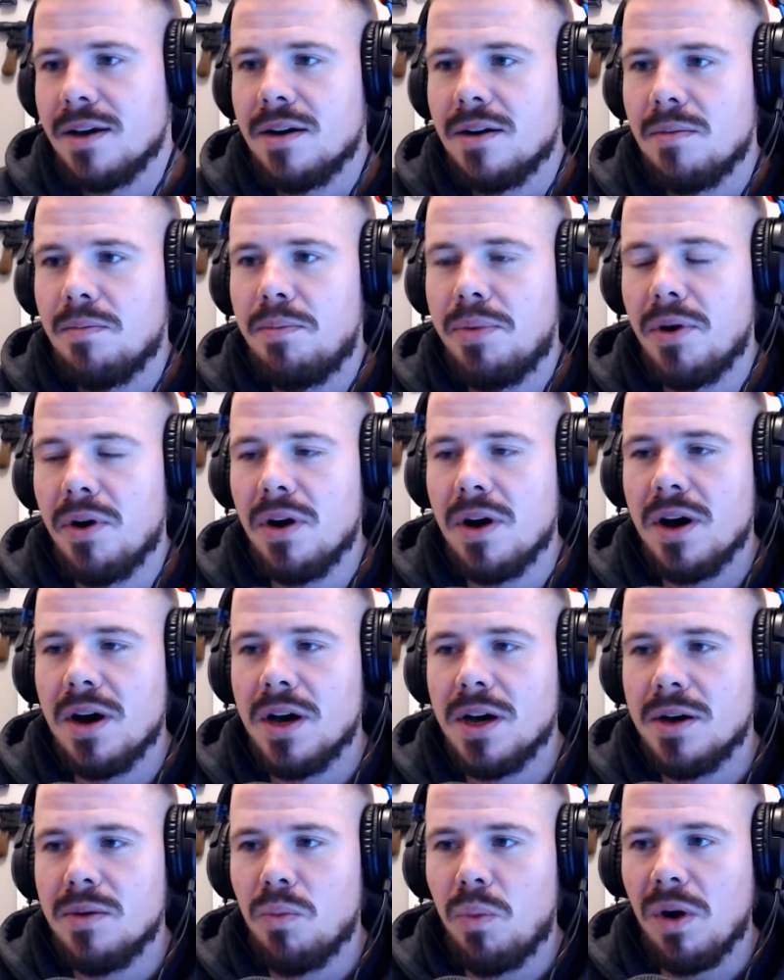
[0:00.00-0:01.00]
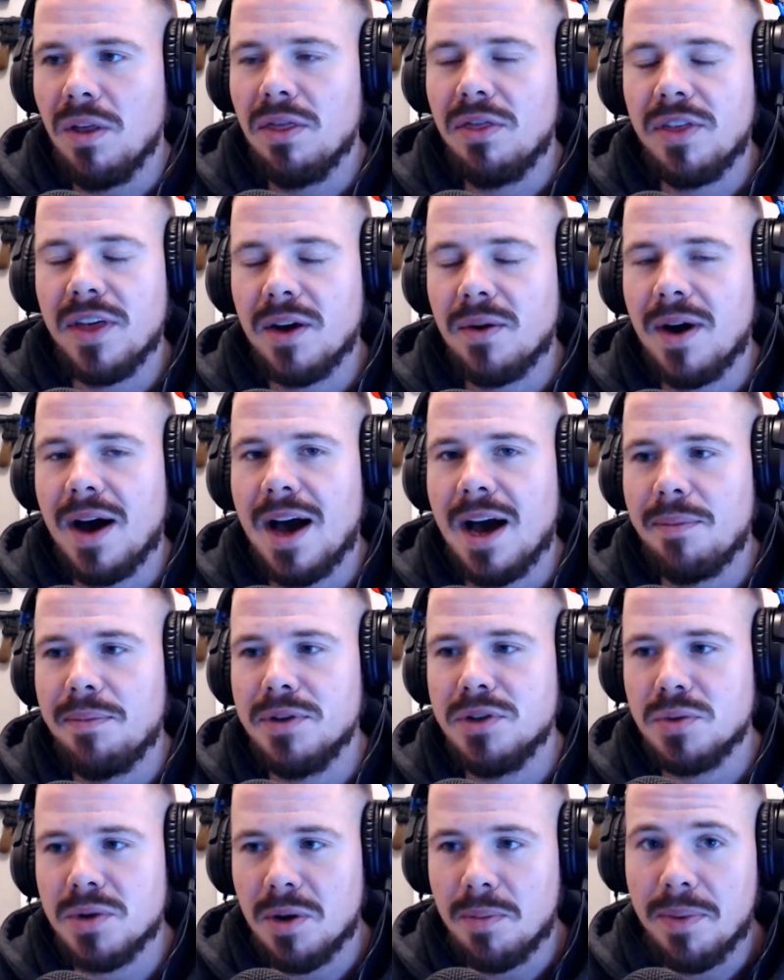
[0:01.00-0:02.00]
But one thing that
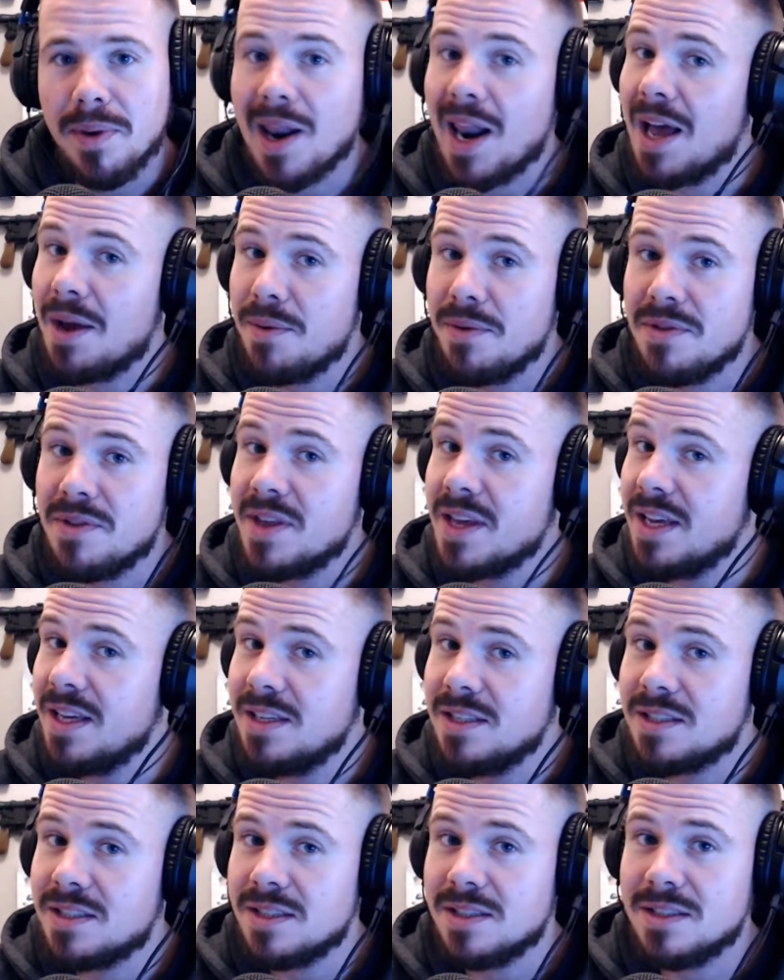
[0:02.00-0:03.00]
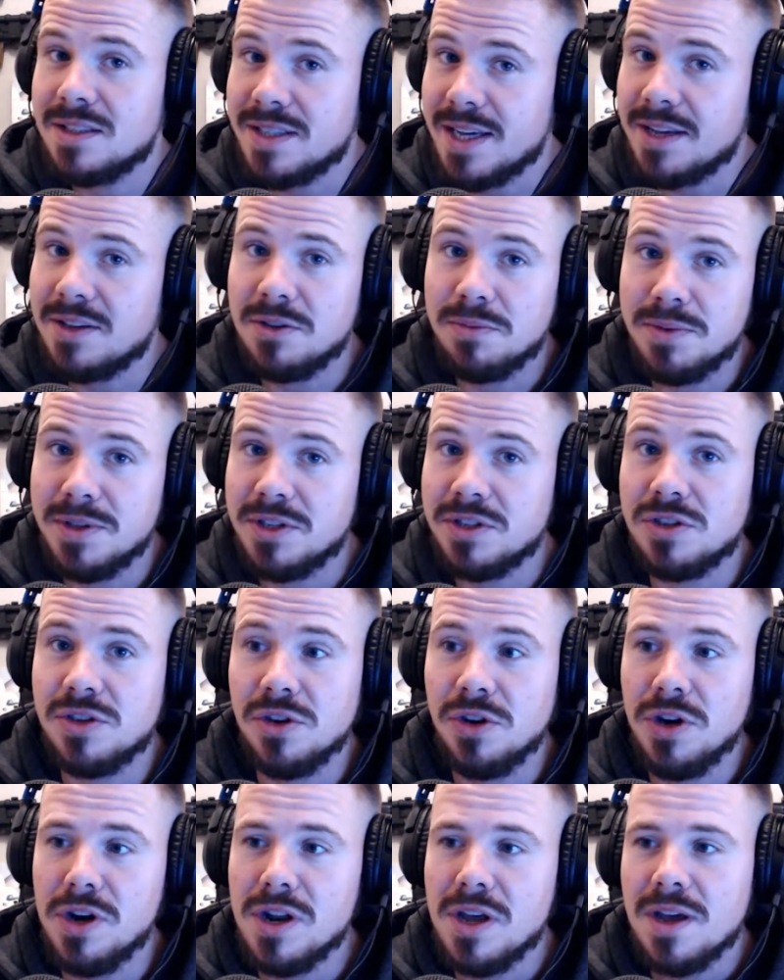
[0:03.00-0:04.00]
happens when I play with these, set up this
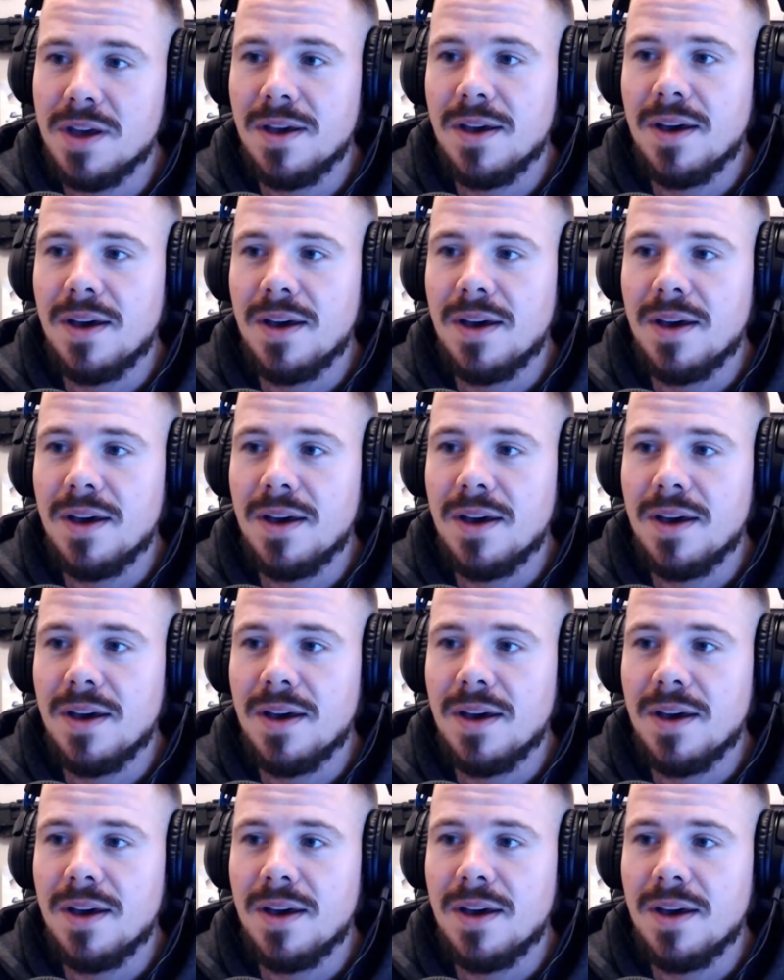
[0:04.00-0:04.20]
gun,